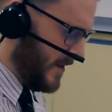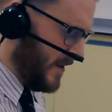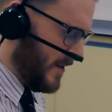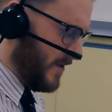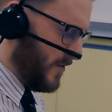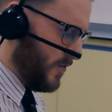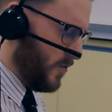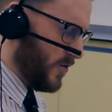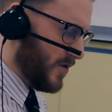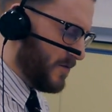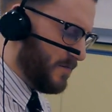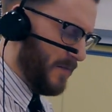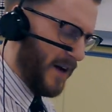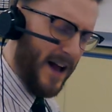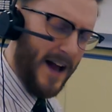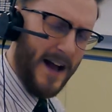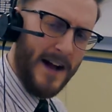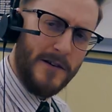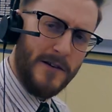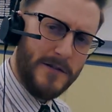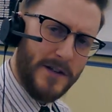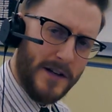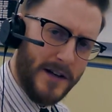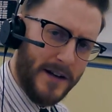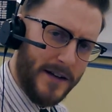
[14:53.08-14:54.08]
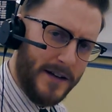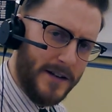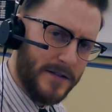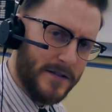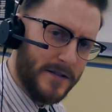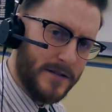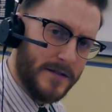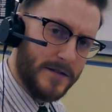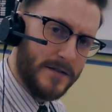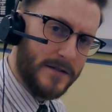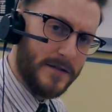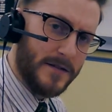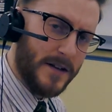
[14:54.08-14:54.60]
Whereas my aldehyde,
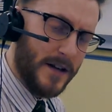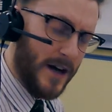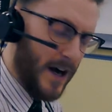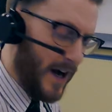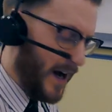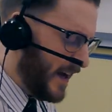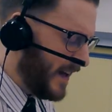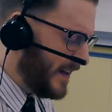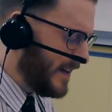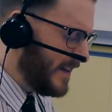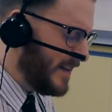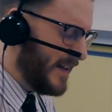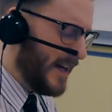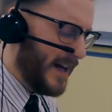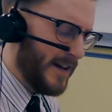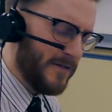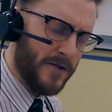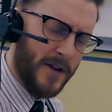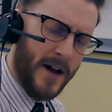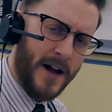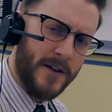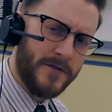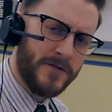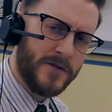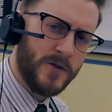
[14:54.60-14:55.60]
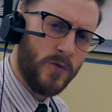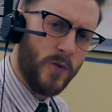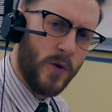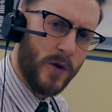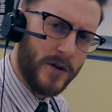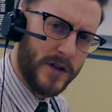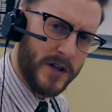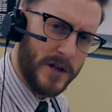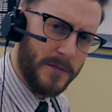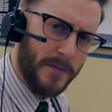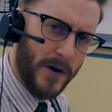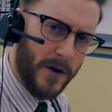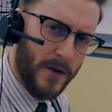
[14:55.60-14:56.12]
I never have to worry
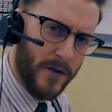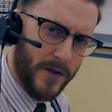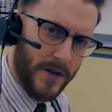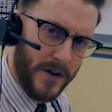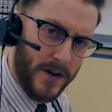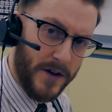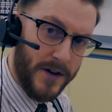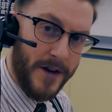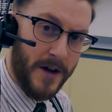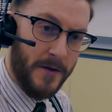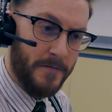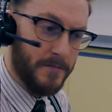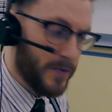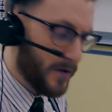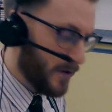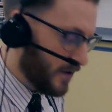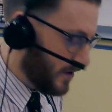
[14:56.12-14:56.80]
about the number